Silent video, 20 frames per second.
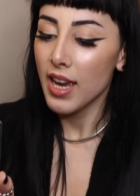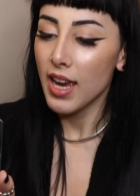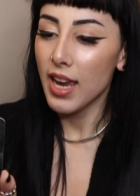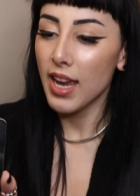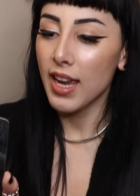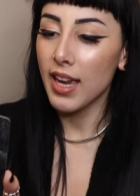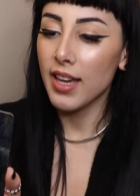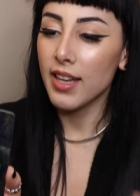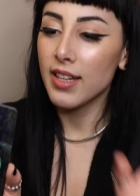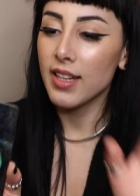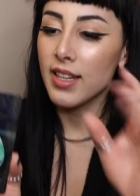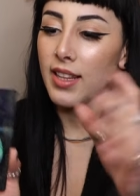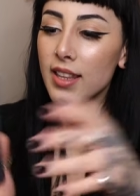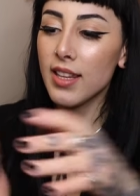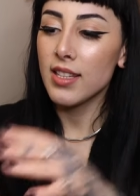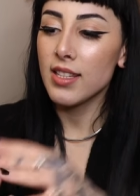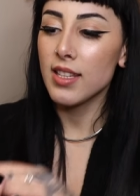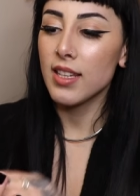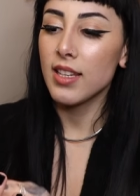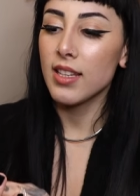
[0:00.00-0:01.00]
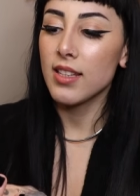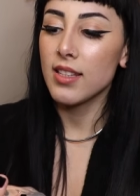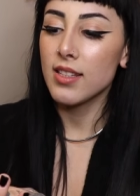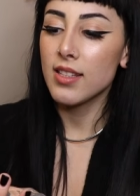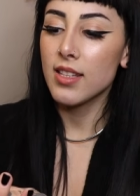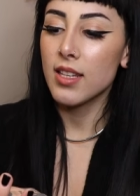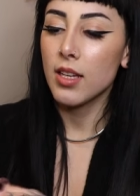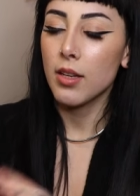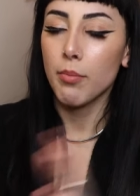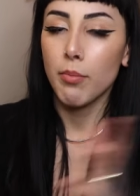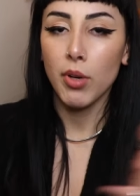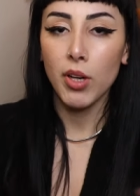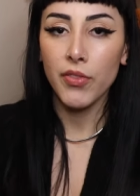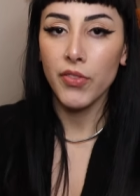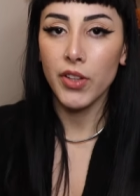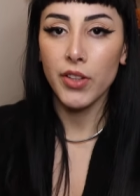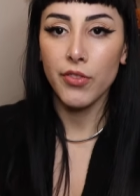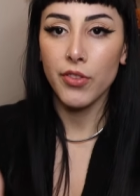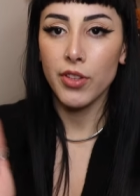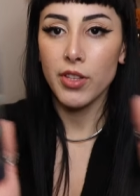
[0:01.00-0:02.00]
And this is
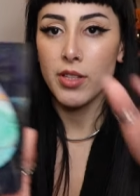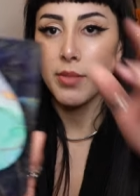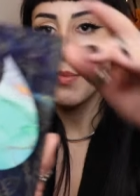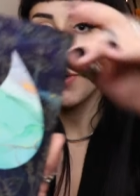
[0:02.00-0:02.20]
perfect for this